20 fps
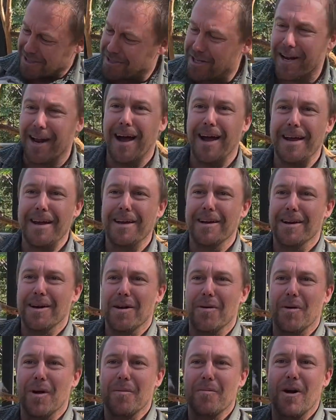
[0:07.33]
Today,
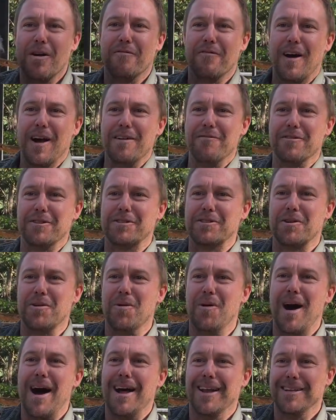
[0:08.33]
one of my favourites,
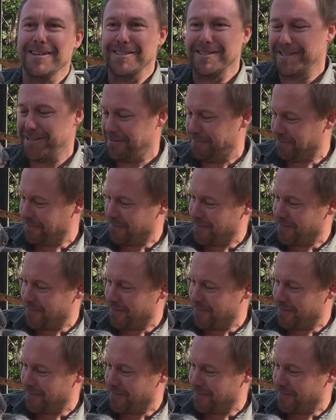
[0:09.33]
koalas.